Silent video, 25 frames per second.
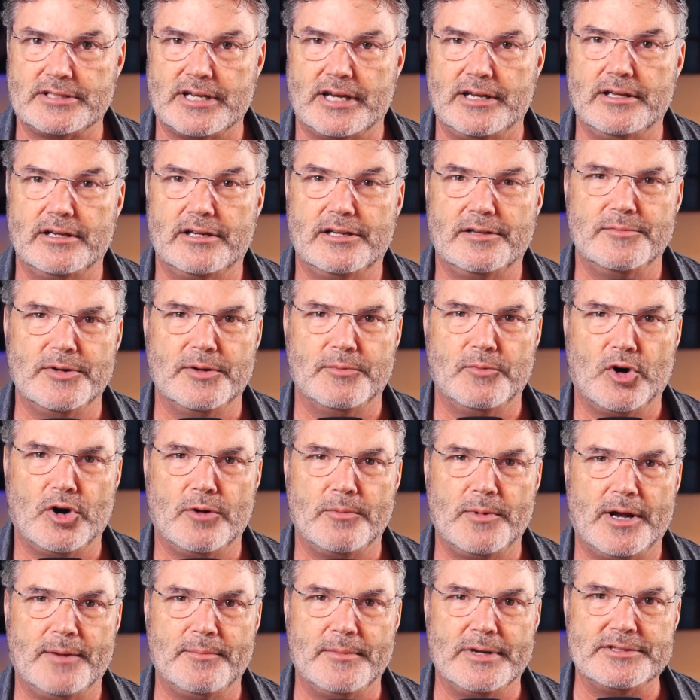I'll tell you a little bit
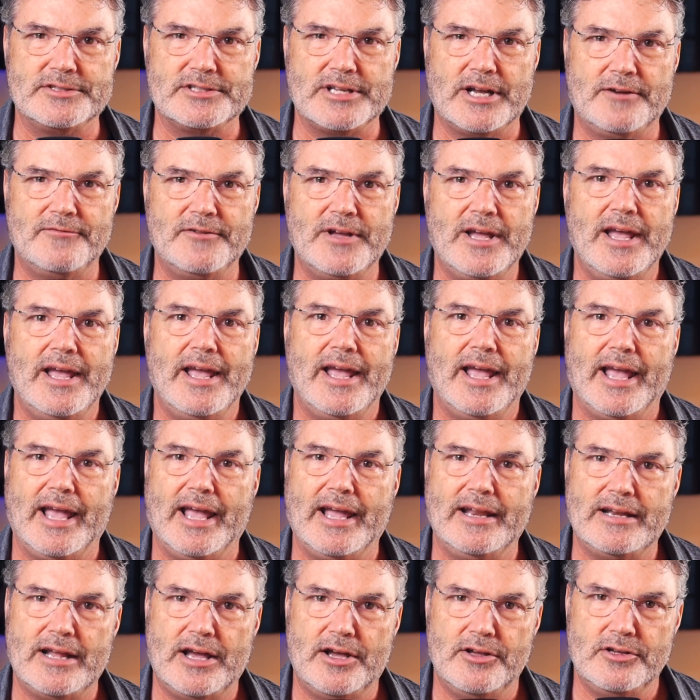more about myself
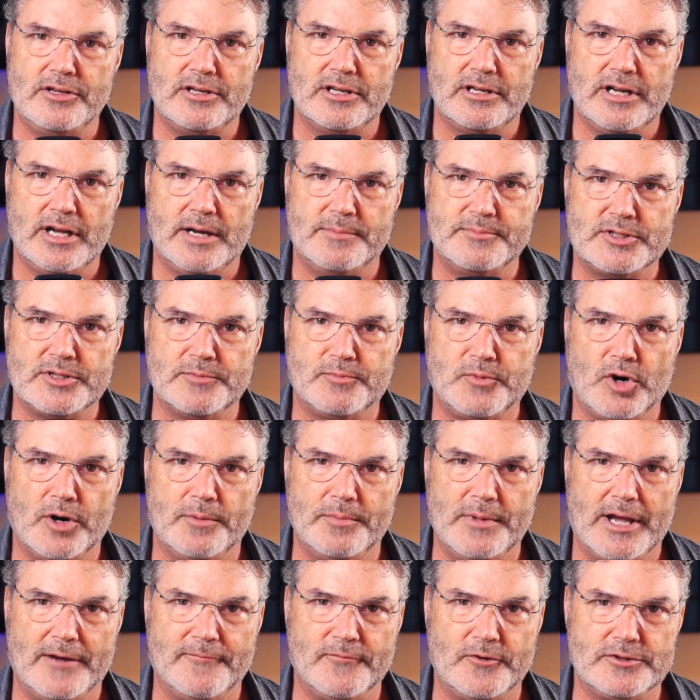and how you can help
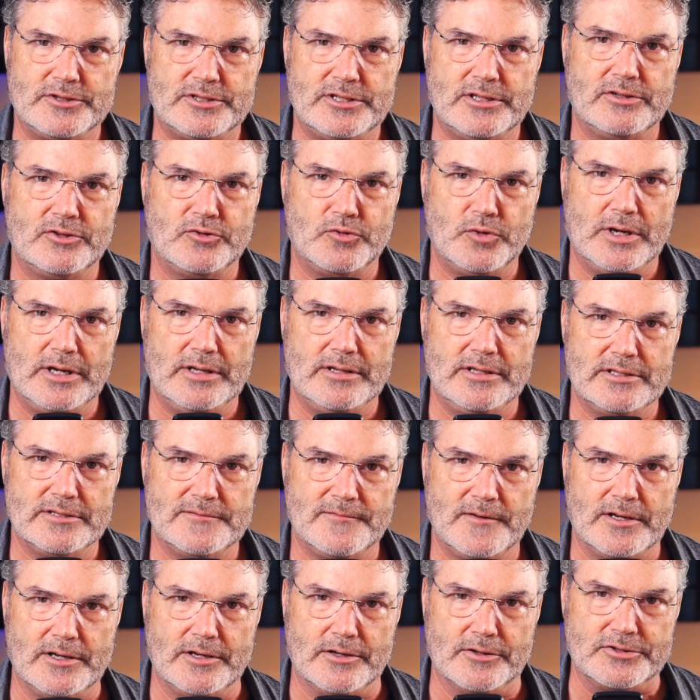support my efforts in creating
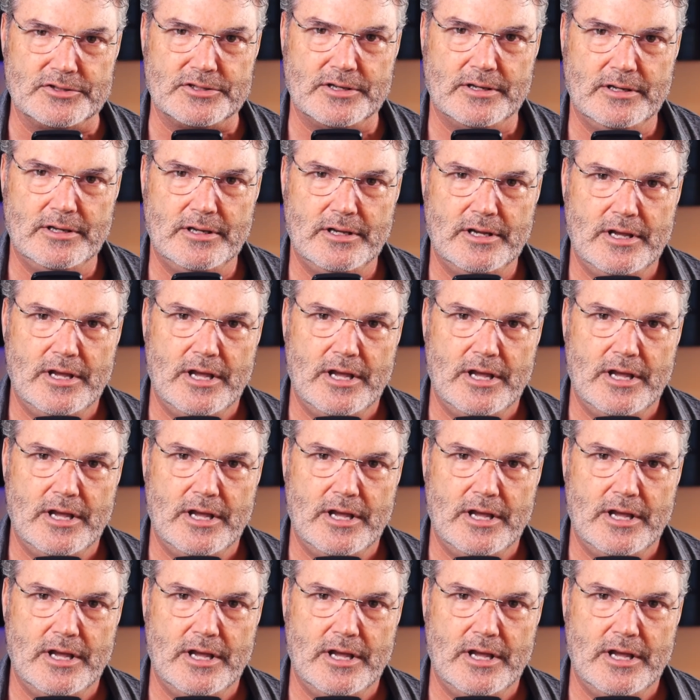these videos.